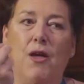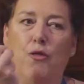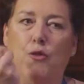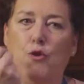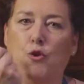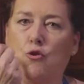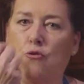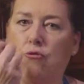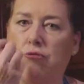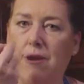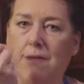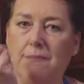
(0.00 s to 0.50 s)

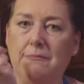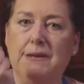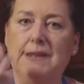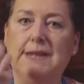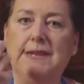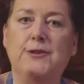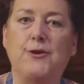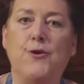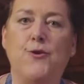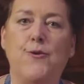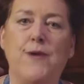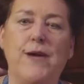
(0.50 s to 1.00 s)
the
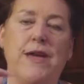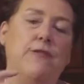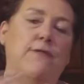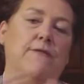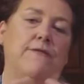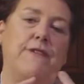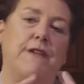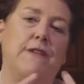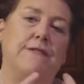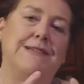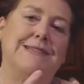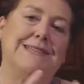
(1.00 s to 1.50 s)
crumbly dough and a
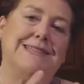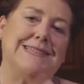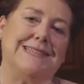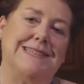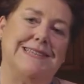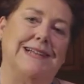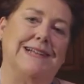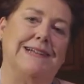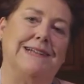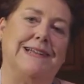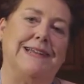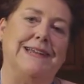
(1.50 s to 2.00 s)
very
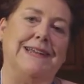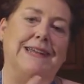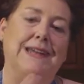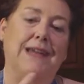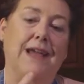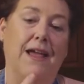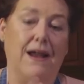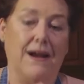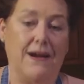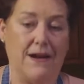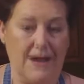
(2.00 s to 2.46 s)
silky